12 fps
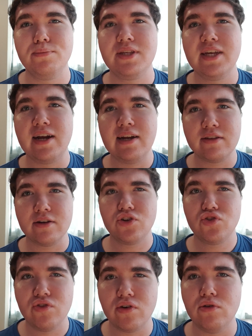particularly as I'd
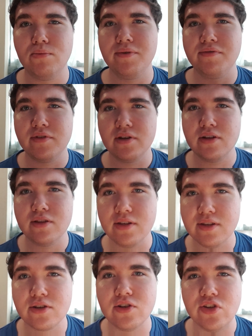struggled with
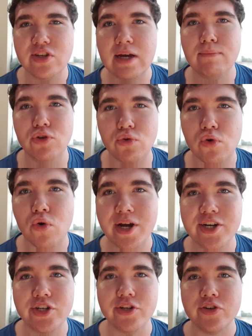this conceptual
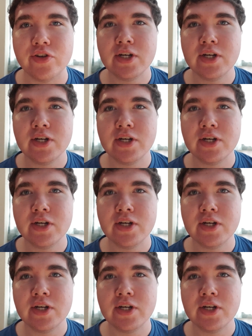question.